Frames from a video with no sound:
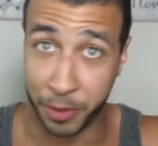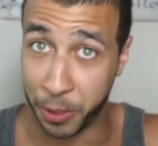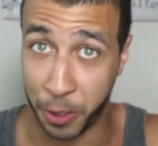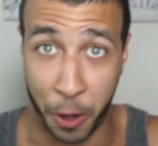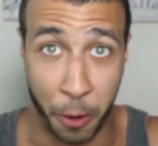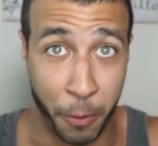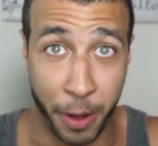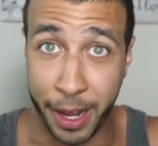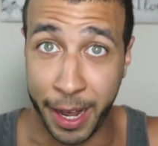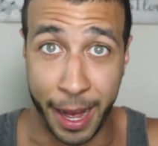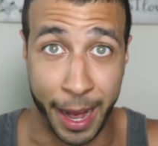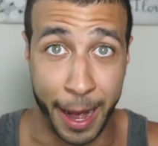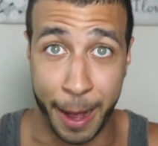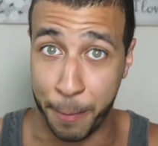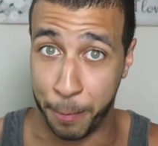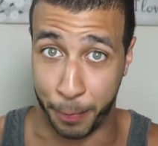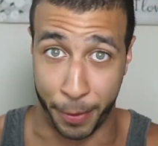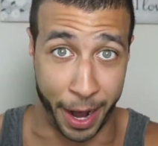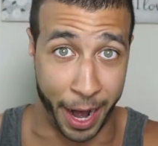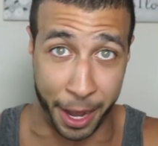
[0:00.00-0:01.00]
go right
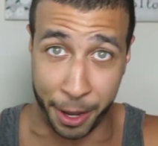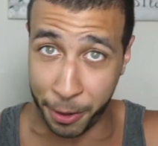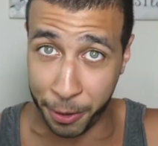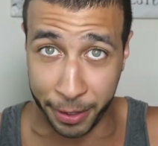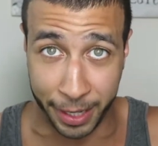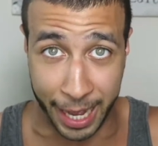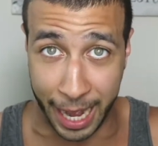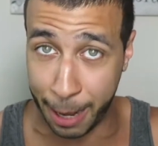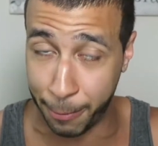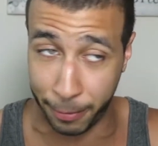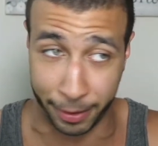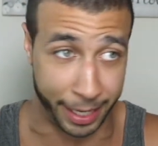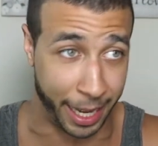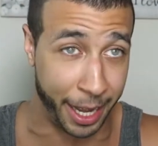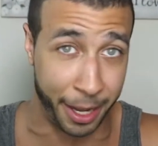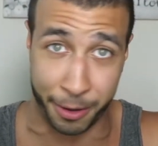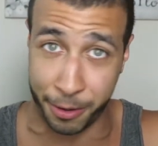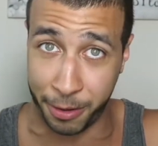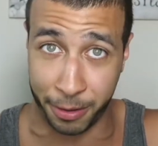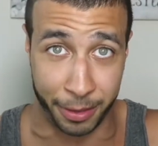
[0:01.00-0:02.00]
ahead. Buy your own camera,
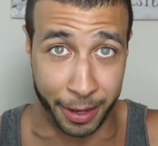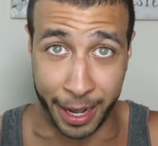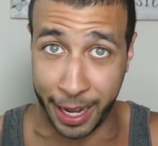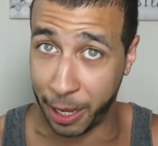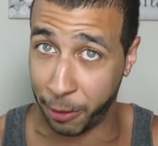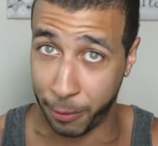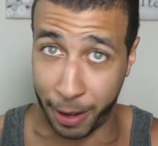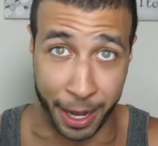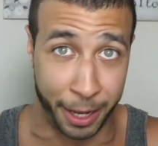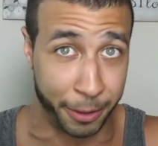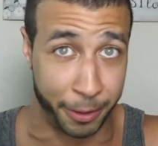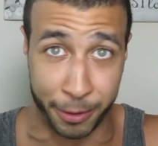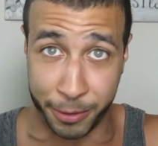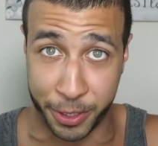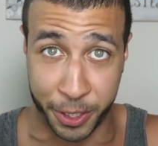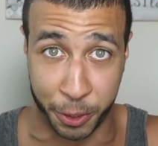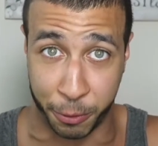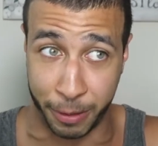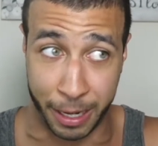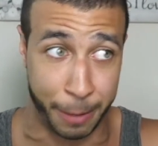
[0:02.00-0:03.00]
get your own lighting, write your
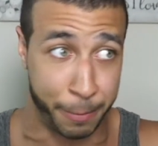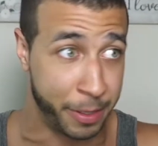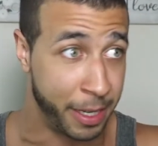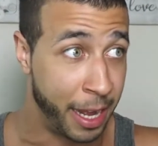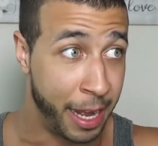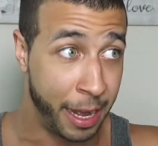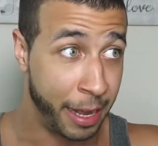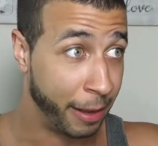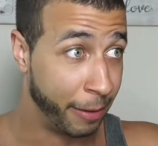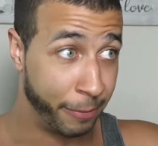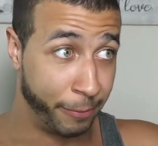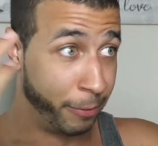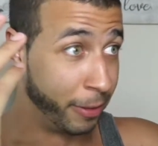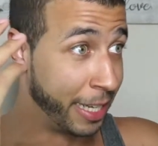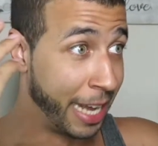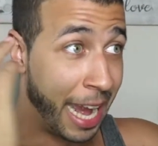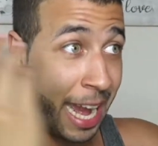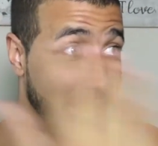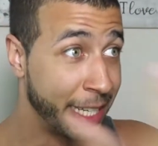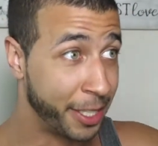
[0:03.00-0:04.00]
own scripts,
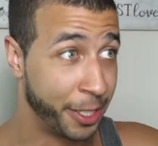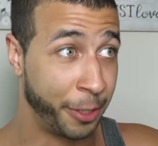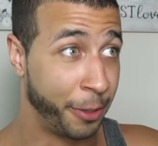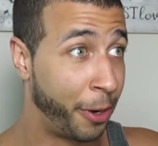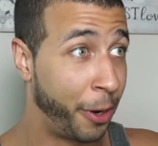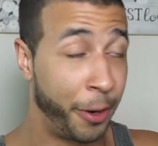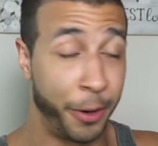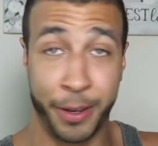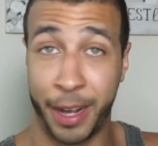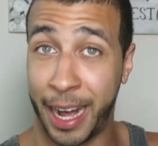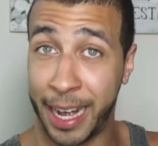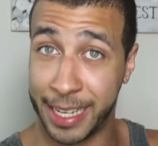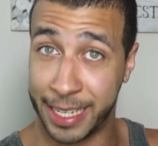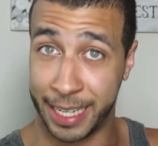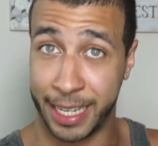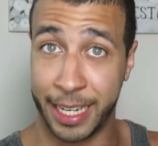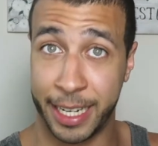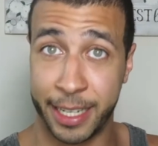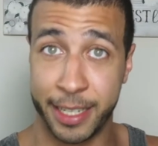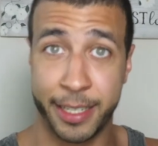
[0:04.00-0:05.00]
cast your own
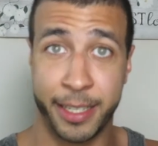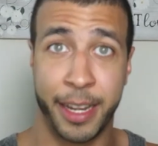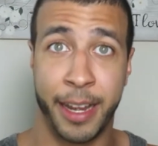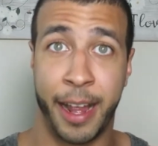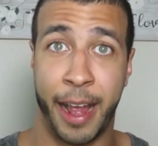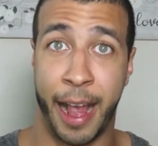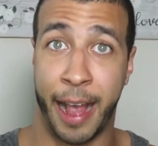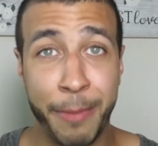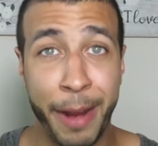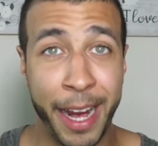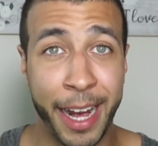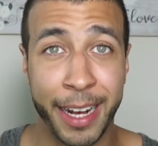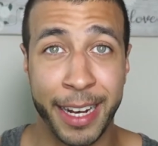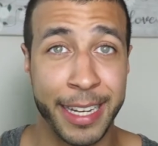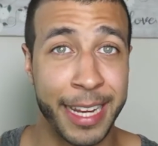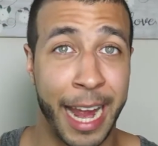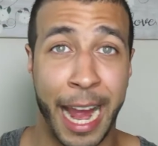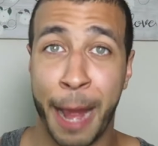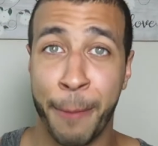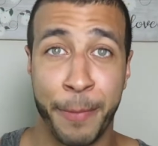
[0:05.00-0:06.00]
ideas, make
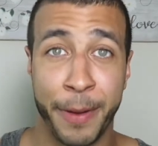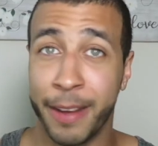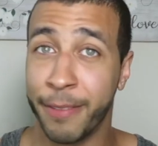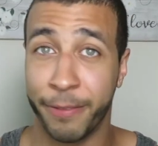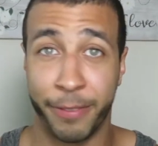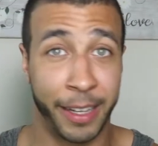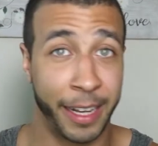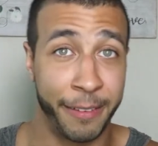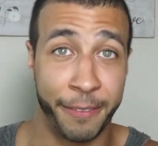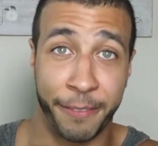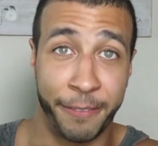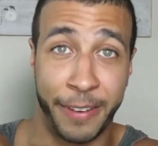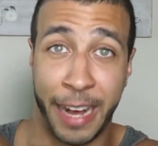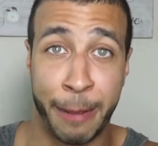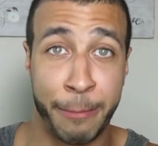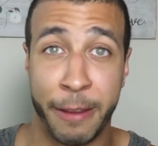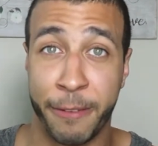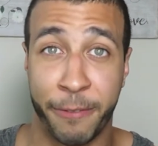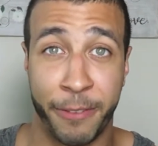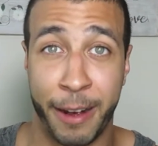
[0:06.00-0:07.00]
it as happy and freaking
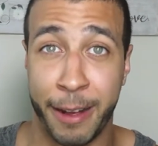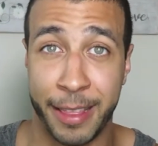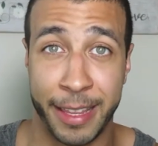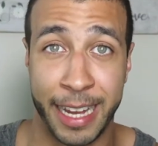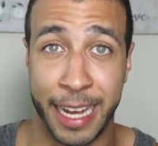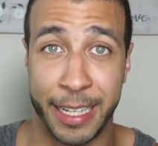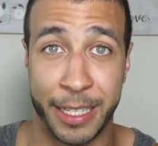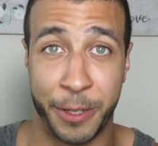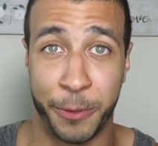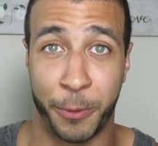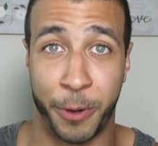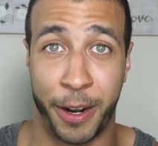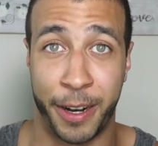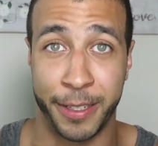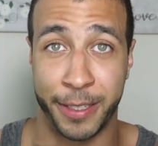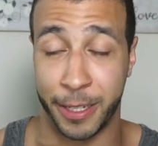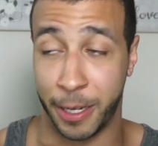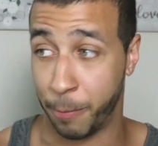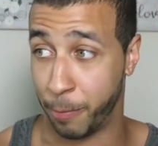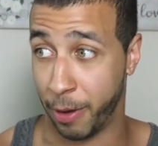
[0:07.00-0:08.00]
family friendly as you
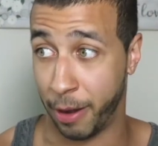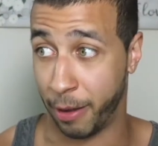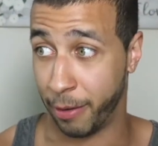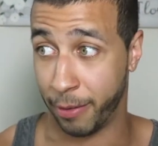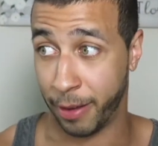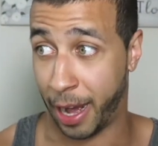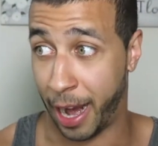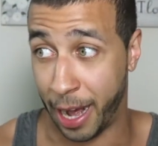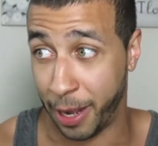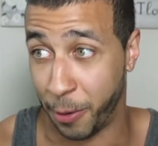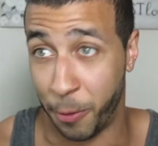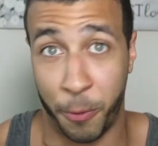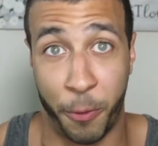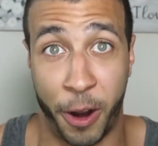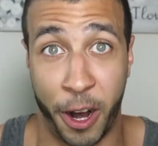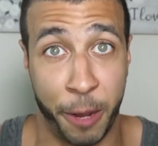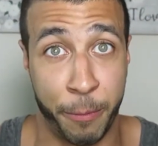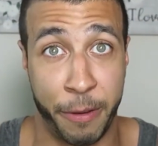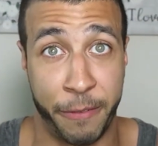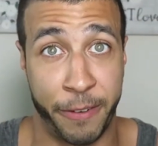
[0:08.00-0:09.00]
want to, but I don't
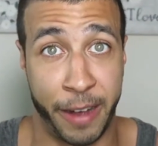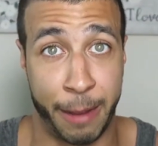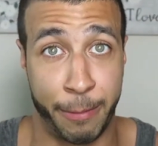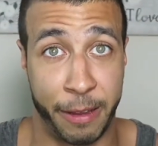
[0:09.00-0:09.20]
want to be